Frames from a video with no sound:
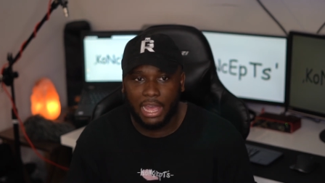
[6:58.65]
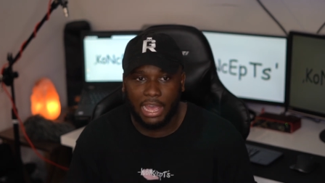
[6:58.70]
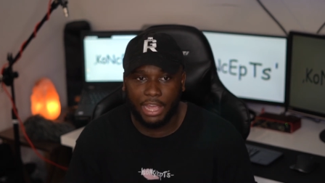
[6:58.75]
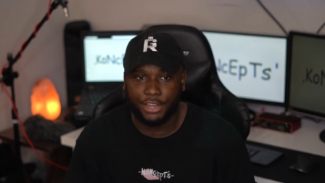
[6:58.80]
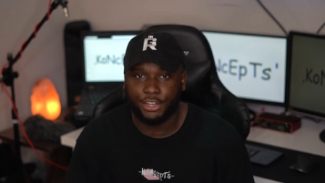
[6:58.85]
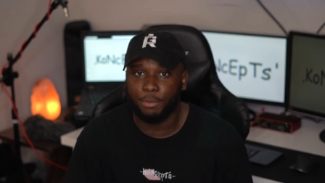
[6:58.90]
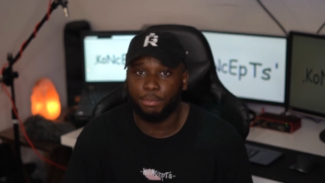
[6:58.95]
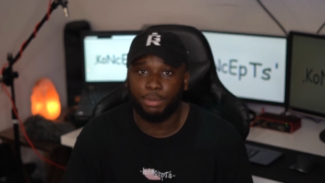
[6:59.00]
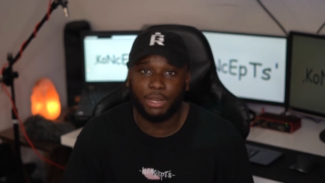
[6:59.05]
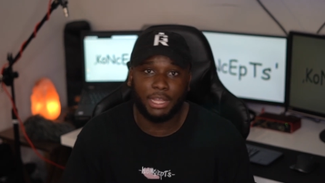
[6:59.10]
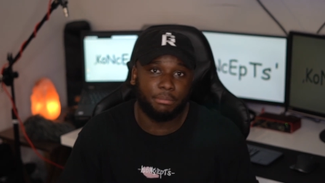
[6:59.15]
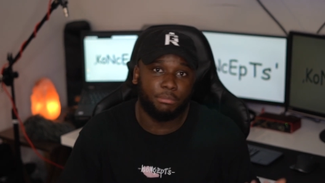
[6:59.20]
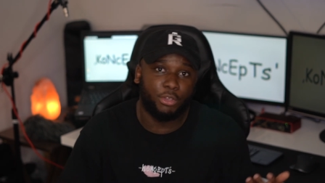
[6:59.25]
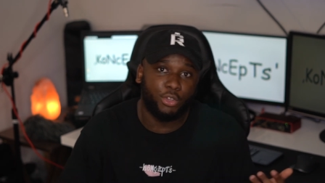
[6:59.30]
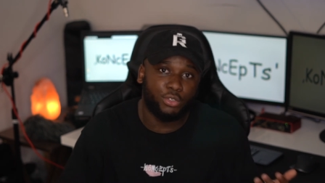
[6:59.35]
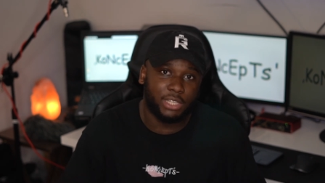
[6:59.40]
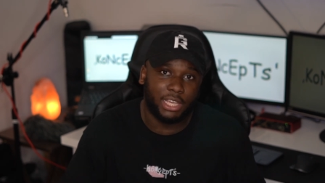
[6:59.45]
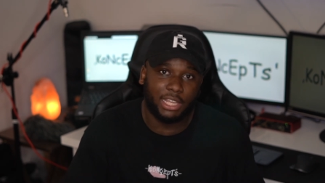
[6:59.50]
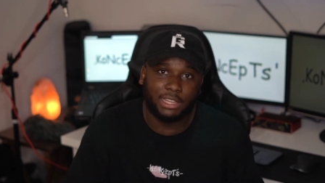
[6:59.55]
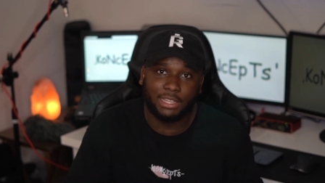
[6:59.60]
and you're playing
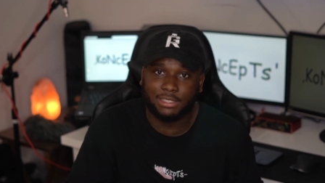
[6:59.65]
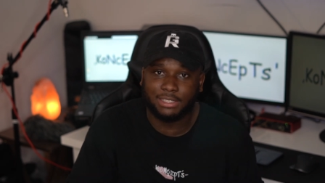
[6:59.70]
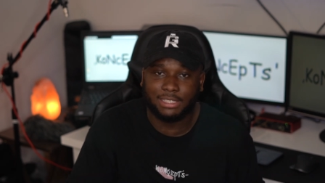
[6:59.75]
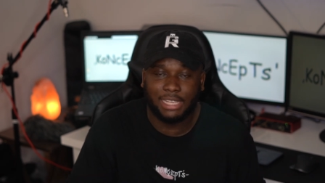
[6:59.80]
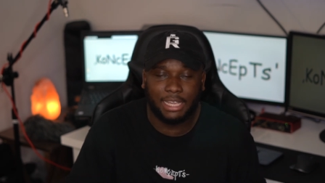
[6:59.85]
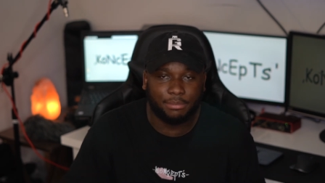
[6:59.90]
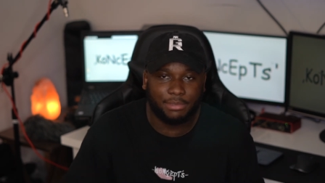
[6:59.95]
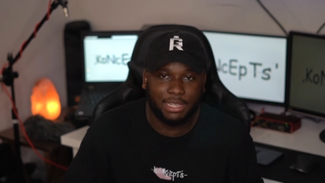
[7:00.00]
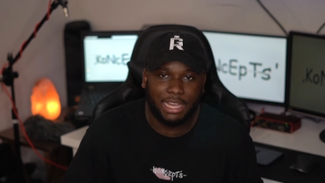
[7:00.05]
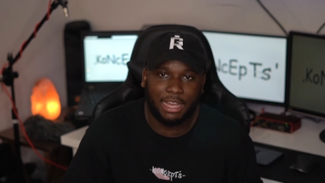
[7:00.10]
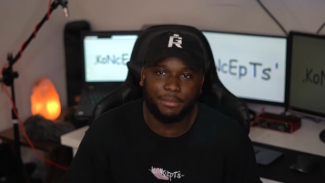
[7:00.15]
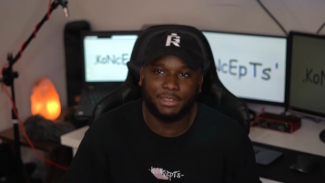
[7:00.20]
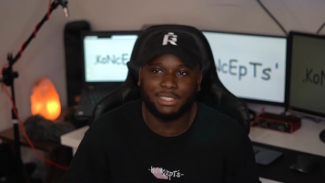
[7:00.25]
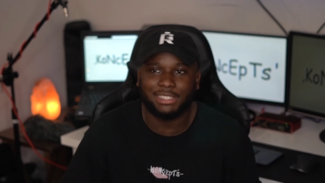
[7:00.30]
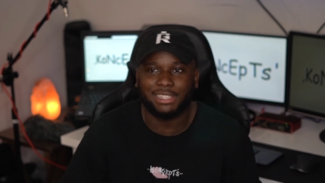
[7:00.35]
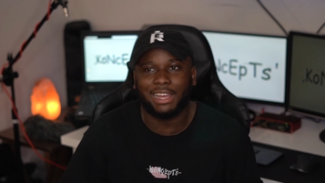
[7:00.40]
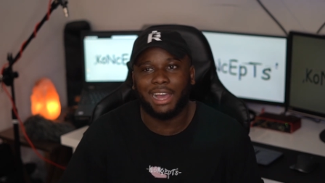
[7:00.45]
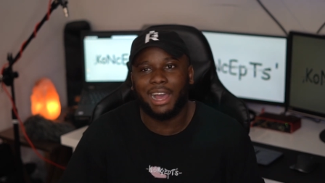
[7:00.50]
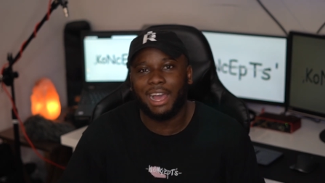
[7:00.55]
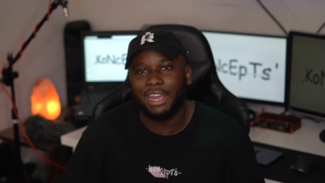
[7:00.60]
music at the same time, it's
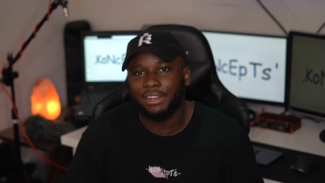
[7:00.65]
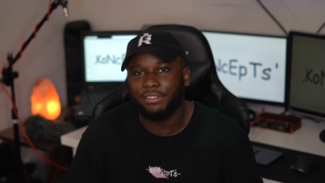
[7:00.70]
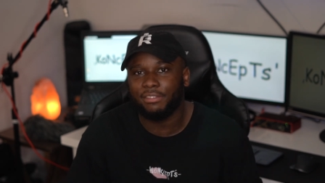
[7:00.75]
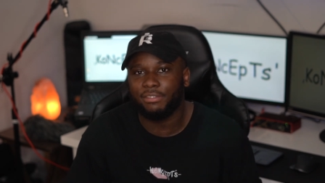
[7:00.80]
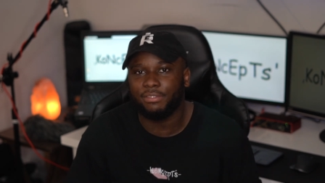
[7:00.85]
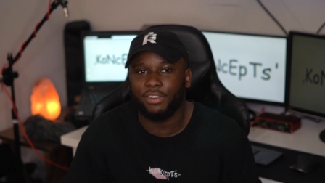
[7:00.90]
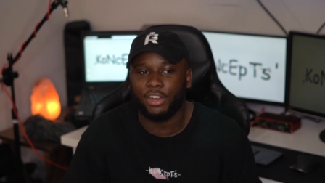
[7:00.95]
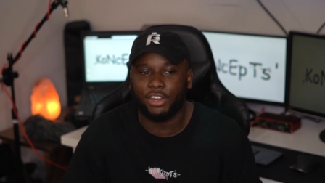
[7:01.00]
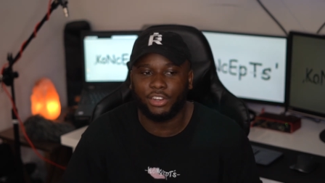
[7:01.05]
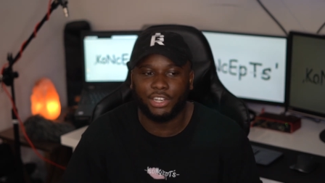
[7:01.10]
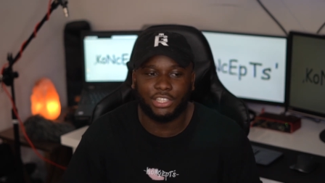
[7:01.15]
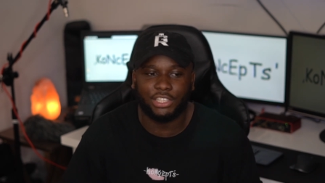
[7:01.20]
kind of very